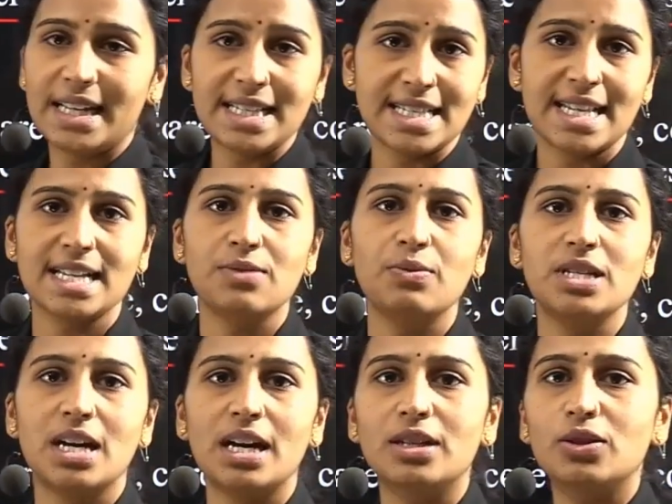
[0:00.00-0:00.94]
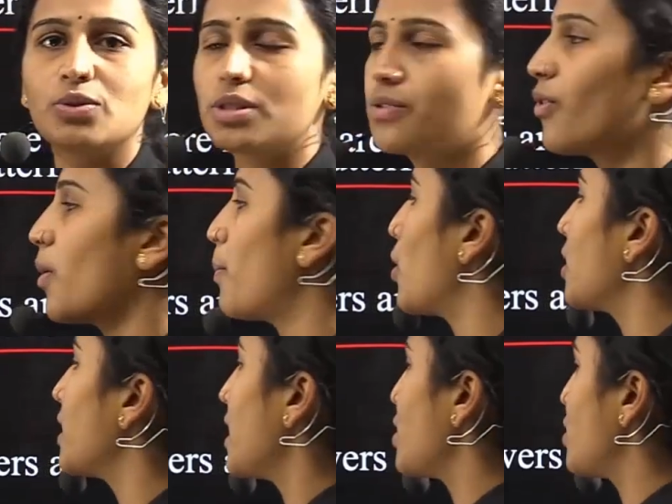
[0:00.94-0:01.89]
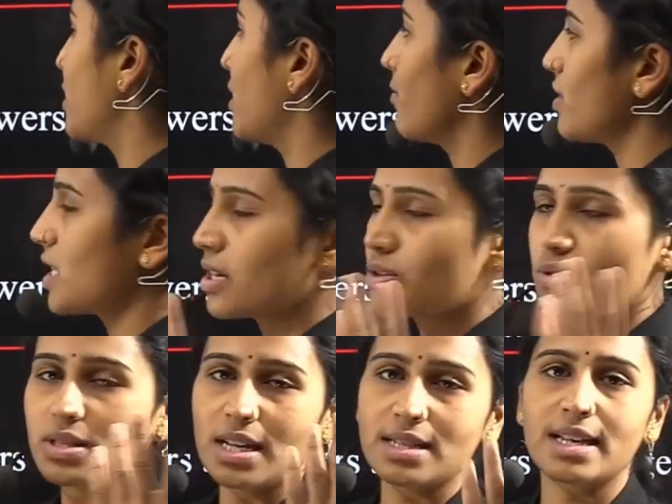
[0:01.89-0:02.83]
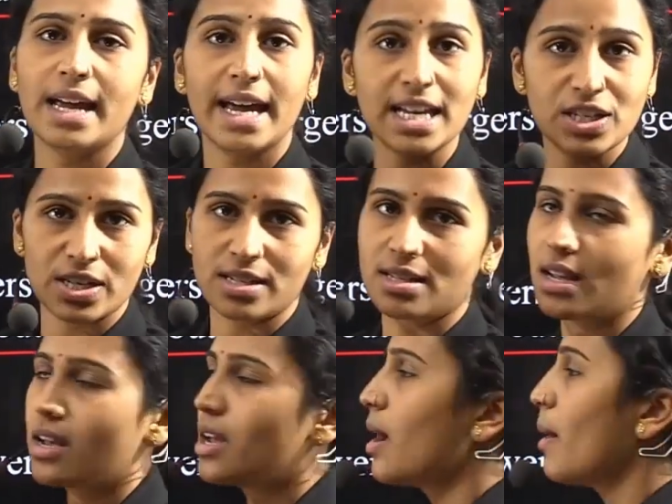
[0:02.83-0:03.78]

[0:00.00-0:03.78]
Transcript: insects which are used for pollination, which are used as agents,